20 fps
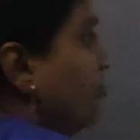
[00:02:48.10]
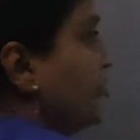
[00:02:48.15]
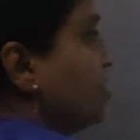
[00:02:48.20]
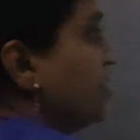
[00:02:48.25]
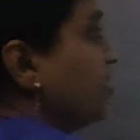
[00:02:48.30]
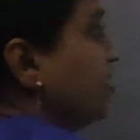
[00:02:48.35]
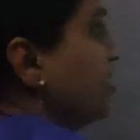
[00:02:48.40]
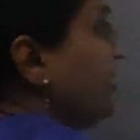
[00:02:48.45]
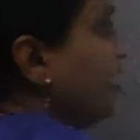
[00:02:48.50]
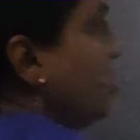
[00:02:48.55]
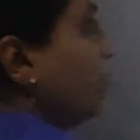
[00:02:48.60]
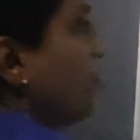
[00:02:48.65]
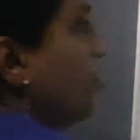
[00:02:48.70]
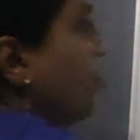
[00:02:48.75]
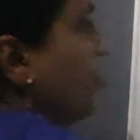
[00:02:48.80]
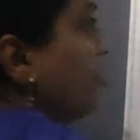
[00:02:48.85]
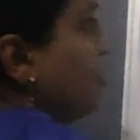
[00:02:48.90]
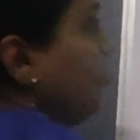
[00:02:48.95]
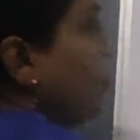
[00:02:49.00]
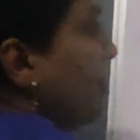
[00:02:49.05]
study
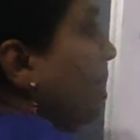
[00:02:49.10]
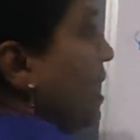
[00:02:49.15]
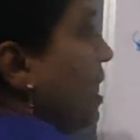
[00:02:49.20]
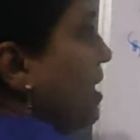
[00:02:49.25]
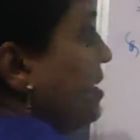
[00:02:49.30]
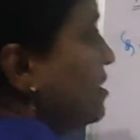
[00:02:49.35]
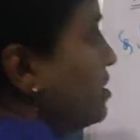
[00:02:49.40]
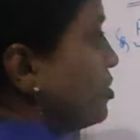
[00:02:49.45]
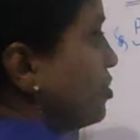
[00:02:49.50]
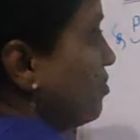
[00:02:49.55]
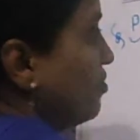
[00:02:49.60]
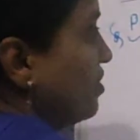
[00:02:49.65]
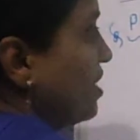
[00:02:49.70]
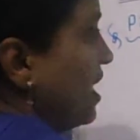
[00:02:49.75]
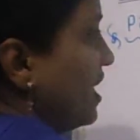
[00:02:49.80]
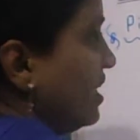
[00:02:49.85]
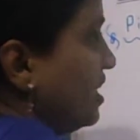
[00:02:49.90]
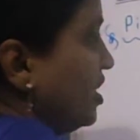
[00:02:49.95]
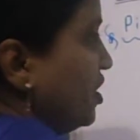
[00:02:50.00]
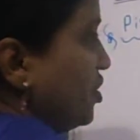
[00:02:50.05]
about the parts of
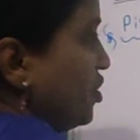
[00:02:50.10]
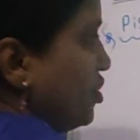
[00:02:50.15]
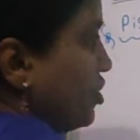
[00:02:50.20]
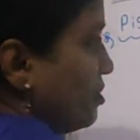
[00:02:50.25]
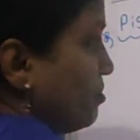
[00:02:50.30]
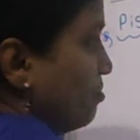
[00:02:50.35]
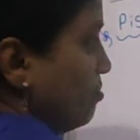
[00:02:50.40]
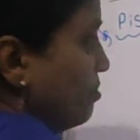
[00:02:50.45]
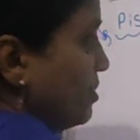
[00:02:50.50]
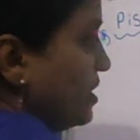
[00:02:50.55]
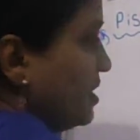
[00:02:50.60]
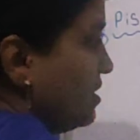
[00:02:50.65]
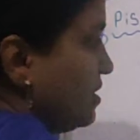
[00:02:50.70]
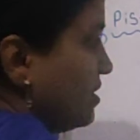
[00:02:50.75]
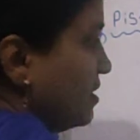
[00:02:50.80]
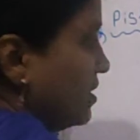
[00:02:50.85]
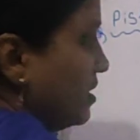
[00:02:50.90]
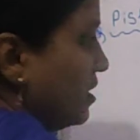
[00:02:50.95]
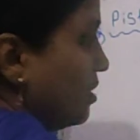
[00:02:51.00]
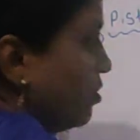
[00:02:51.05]
gynoecium,
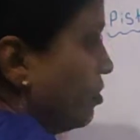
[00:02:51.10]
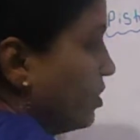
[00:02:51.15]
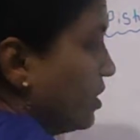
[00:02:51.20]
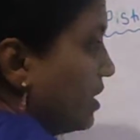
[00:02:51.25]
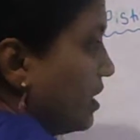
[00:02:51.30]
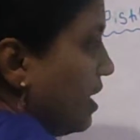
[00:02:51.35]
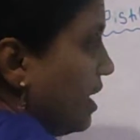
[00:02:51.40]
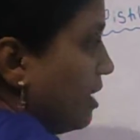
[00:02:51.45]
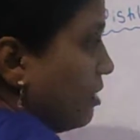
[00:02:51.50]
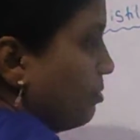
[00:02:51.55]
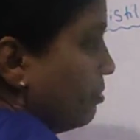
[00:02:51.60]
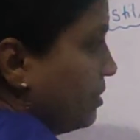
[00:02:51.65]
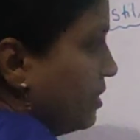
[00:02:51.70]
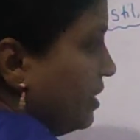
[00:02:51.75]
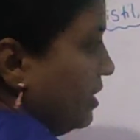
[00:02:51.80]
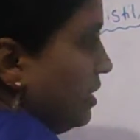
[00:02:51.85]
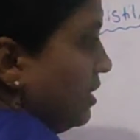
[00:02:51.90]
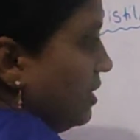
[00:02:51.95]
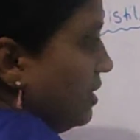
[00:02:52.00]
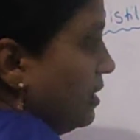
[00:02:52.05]
pistil or
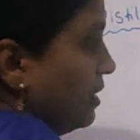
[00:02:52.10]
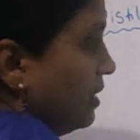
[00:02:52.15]
carpel,